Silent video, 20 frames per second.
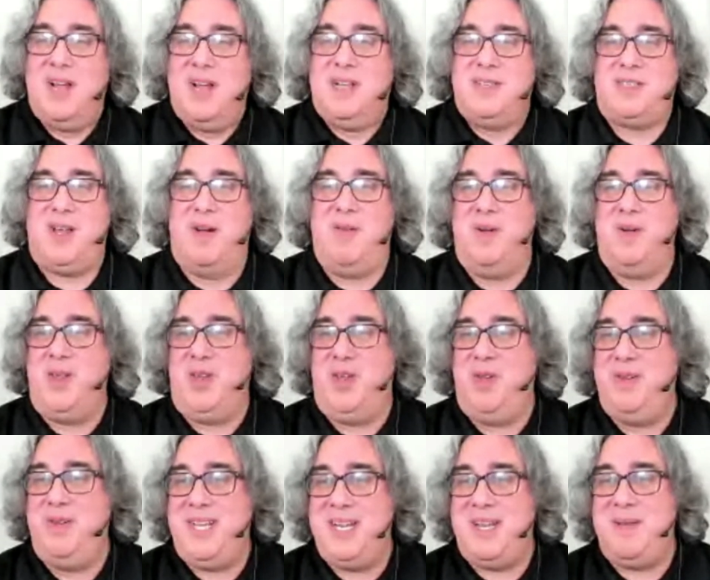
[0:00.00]
So
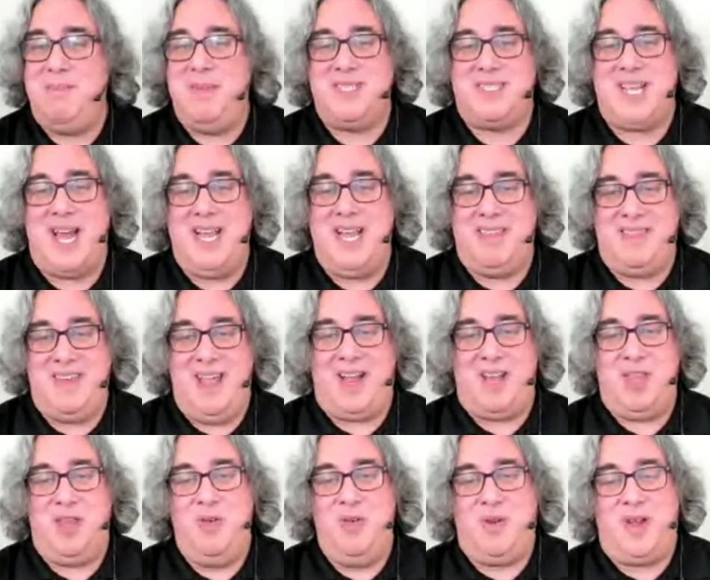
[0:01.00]
you didn't miss anything.
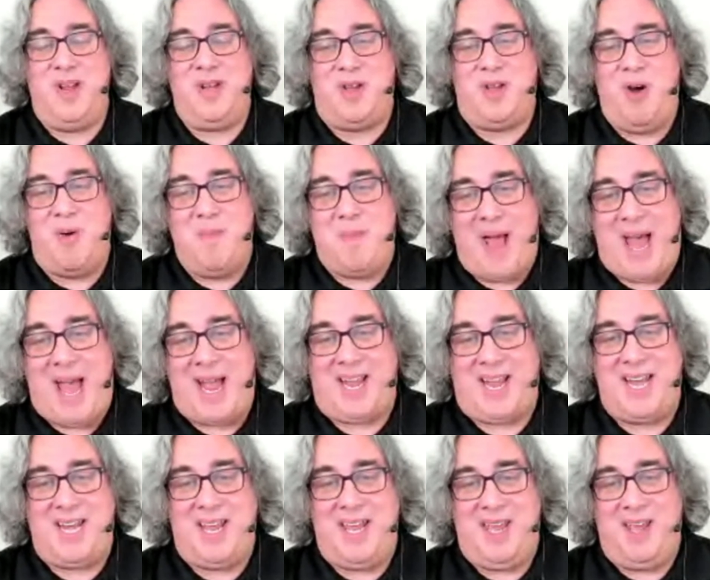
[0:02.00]
You can go back
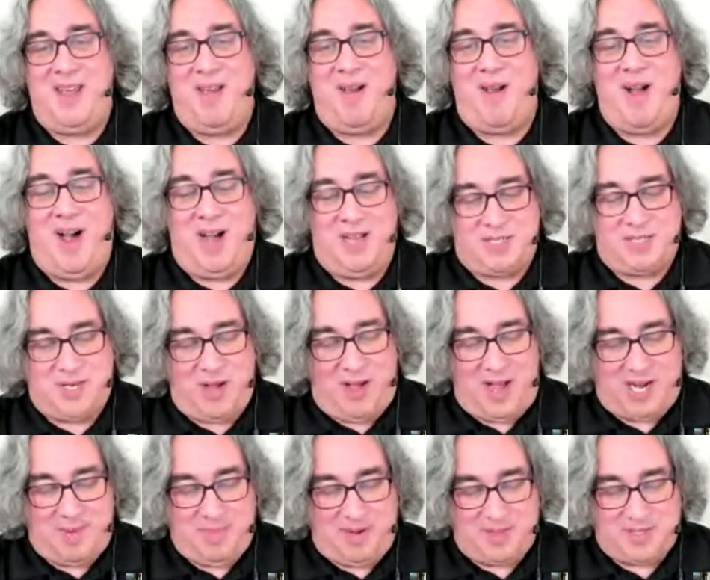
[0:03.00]
and hear us
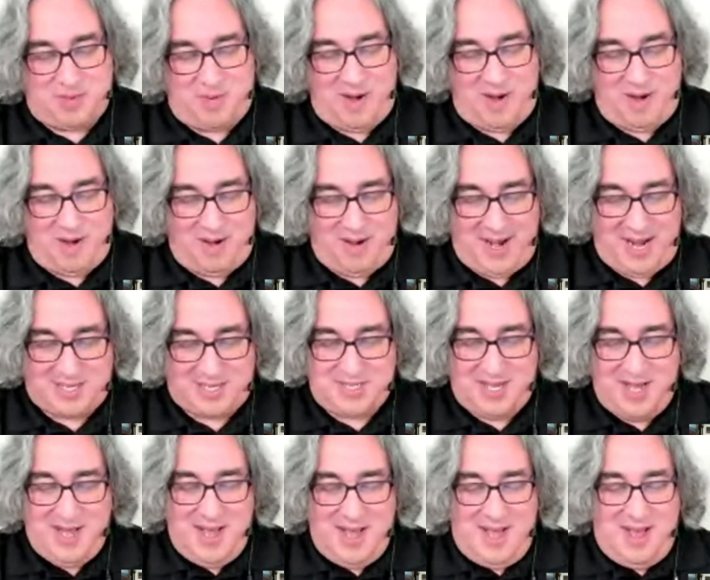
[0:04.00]
talk about Square earnings.
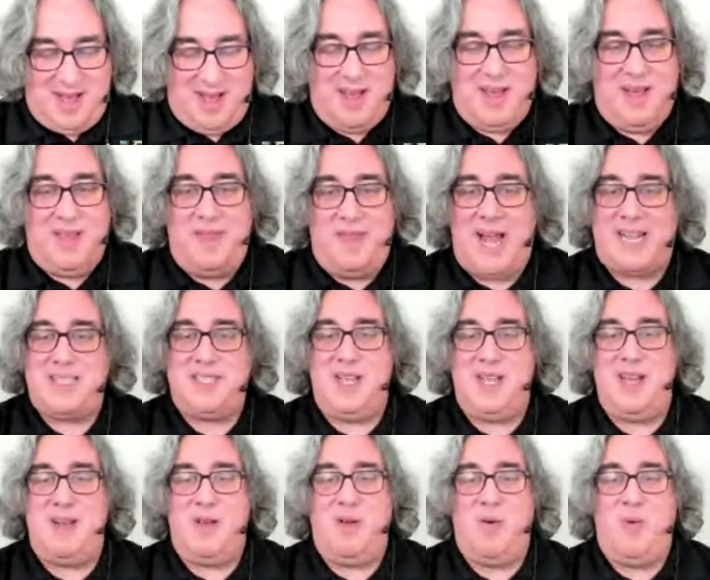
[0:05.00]
That's
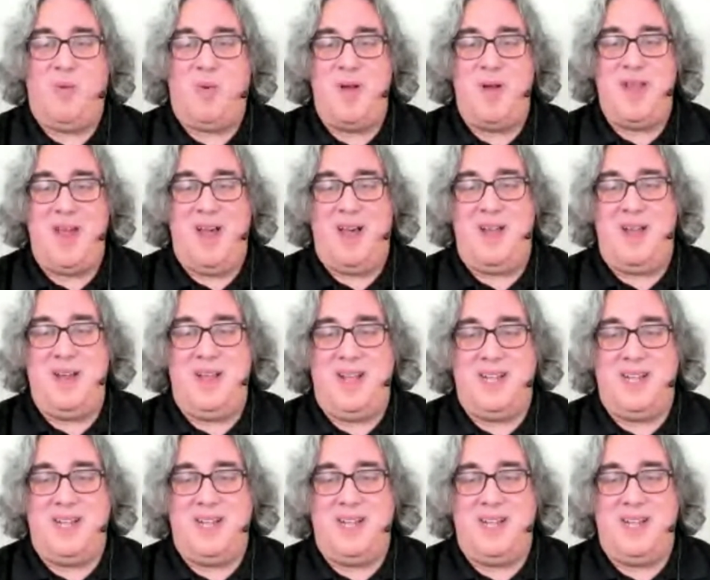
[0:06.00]
it. We're done.